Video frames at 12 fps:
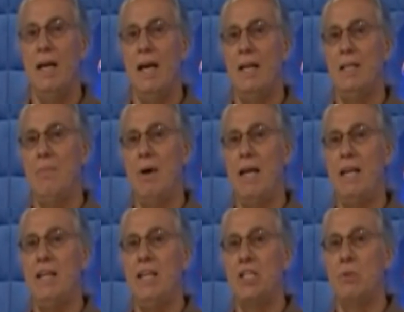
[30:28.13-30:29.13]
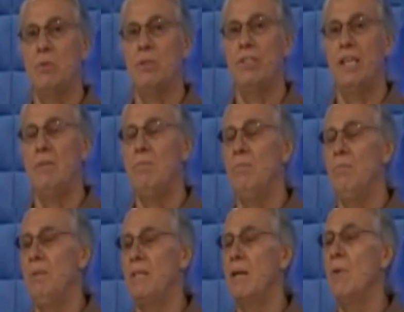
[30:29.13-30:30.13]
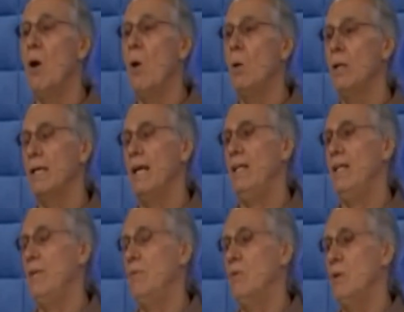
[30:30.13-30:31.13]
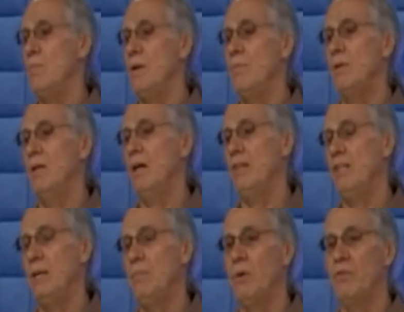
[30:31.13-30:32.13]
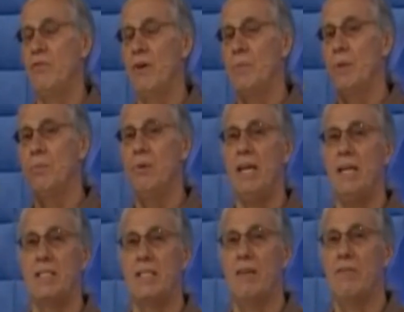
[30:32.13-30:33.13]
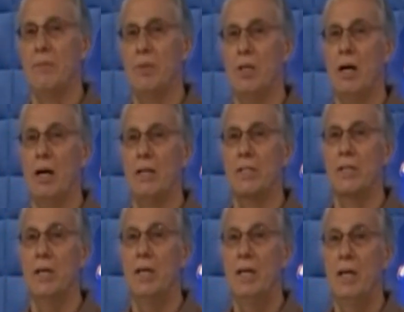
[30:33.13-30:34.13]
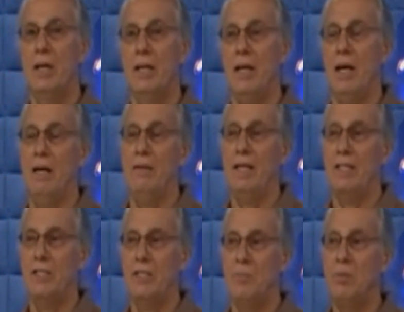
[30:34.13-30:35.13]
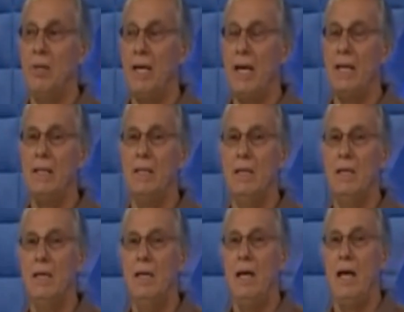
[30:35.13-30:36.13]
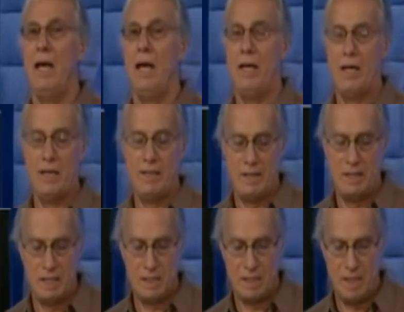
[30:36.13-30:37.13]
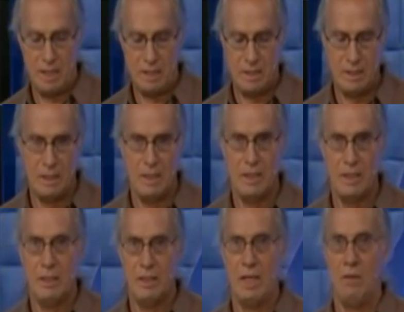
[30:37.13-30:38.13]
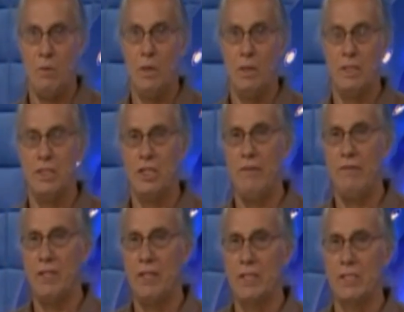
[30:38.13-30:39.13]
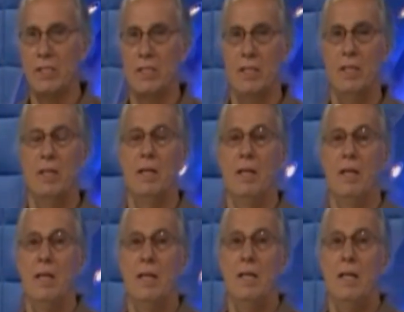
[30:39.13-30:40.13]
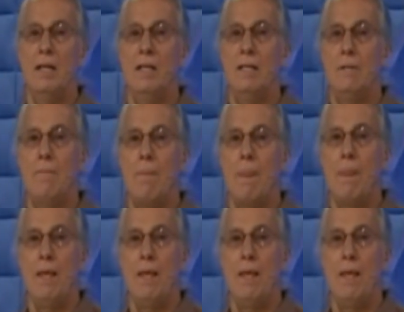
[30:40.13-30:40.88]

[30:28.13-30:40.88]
and the Mayan nation will then become whole again. They will remember everything, both from their brains and from their hearts. That's their plan, and I think that they will achieve this. And